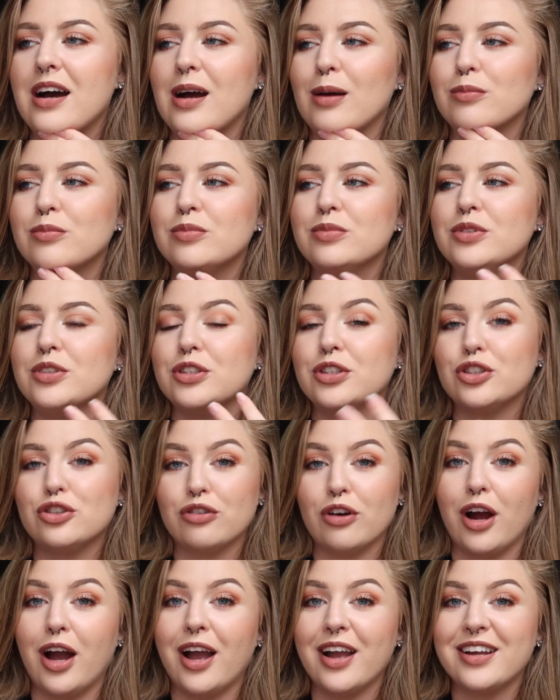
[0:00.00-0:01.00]
I'm gonna
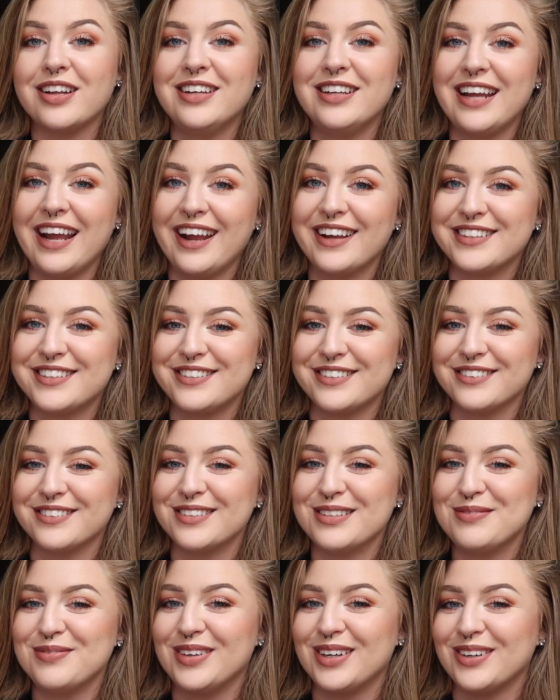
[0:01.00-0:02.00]
try and answer
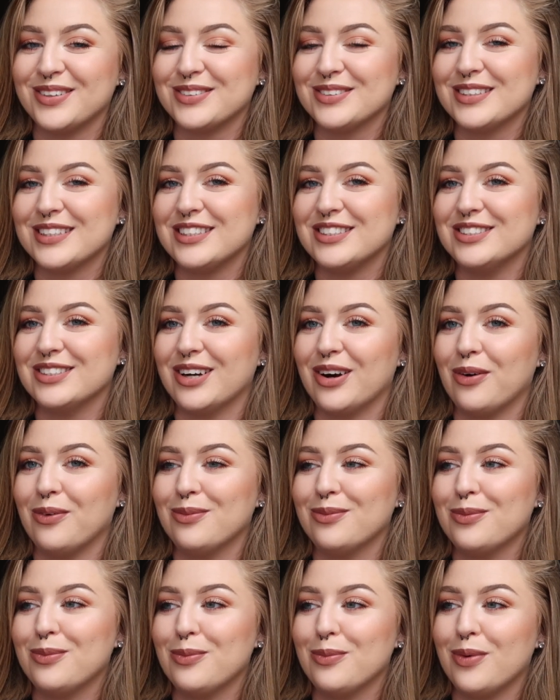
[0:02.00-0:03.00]
them, but I also like
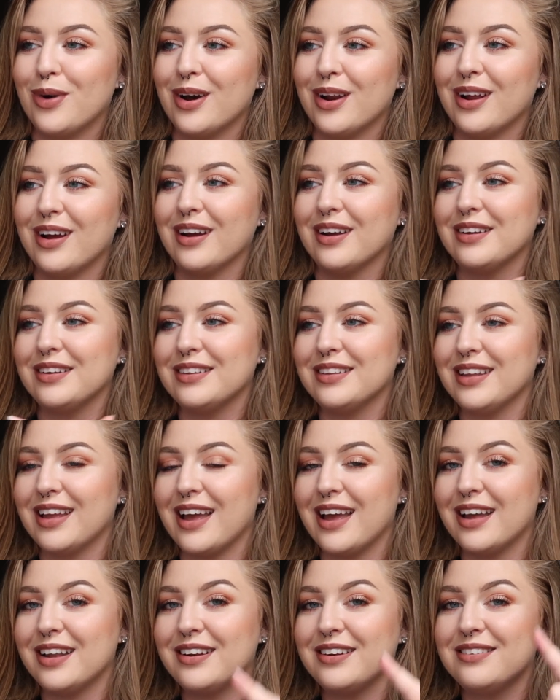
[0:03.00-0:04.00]
don't want to
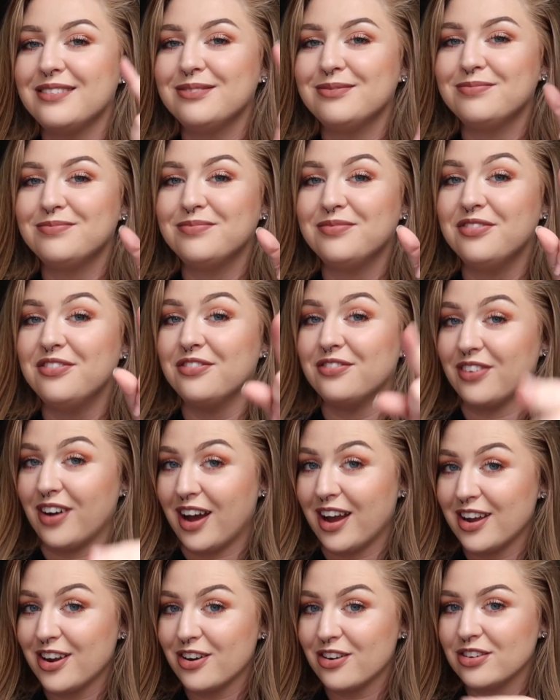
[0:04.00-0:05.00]
get
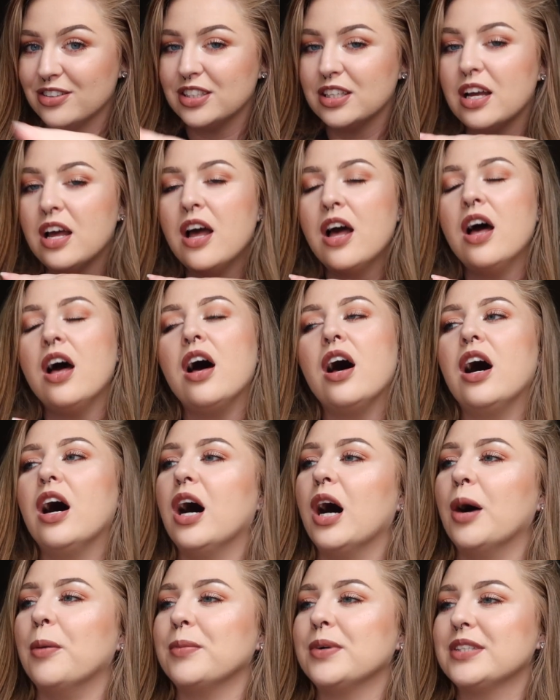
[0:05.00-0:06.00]
fired
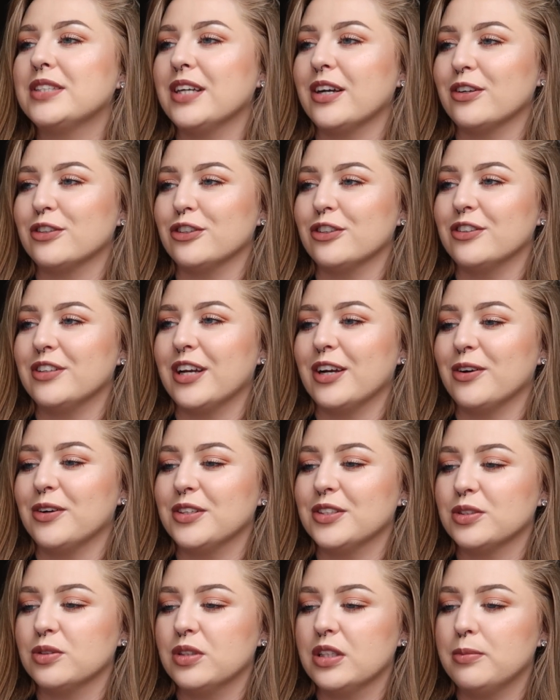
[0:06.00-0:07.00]
because character
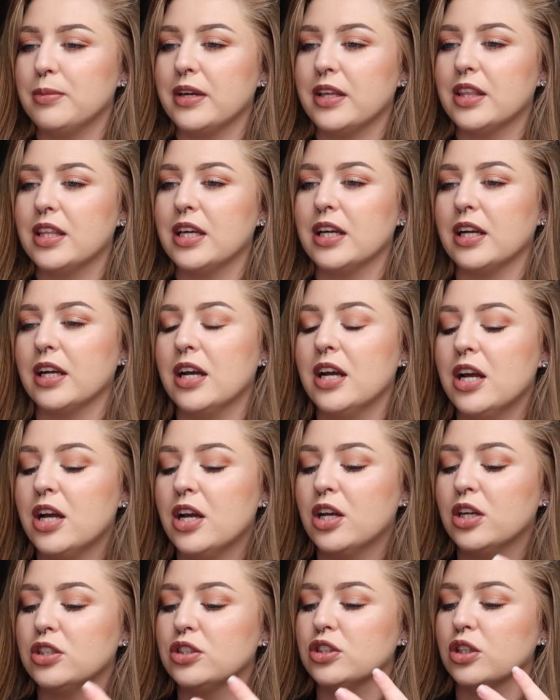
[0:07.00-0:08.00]
integrity is a really big thing.
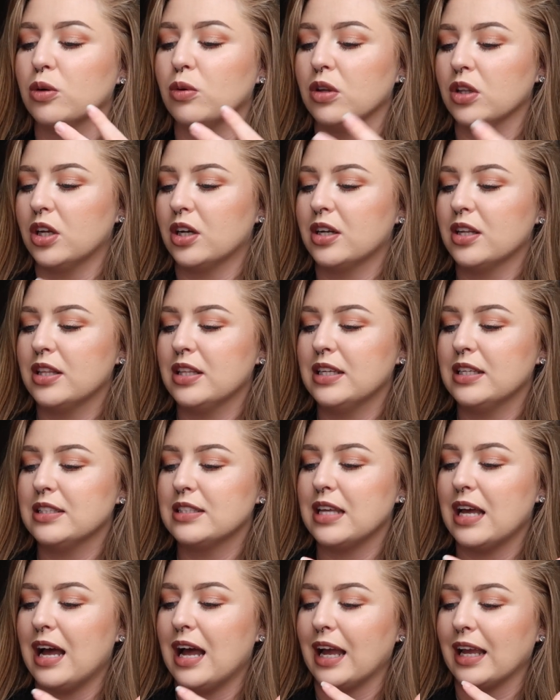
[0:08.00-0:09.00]
So a lot of
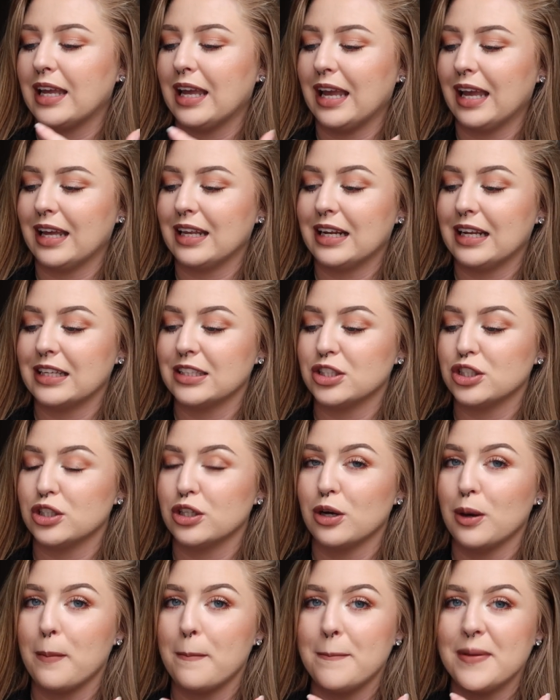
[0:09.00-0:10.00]
these I can't
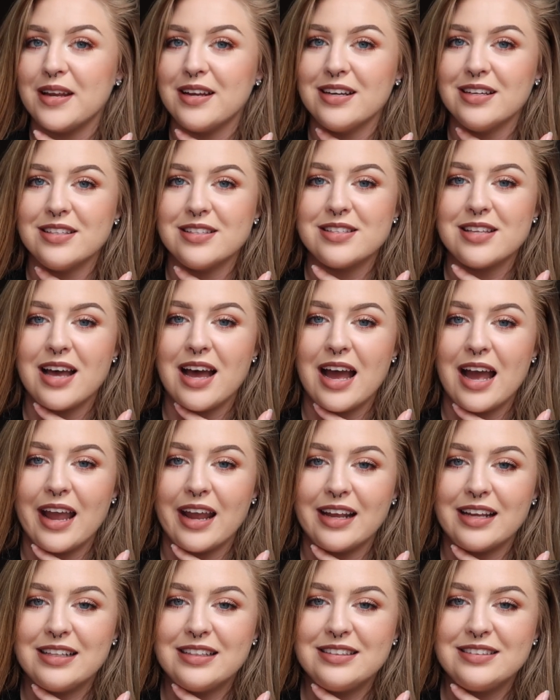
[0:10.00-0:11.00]
answer because
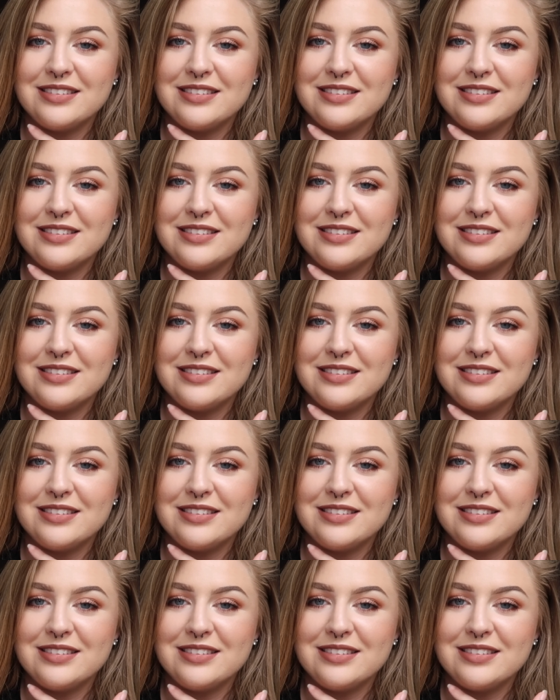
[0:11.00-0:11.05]
I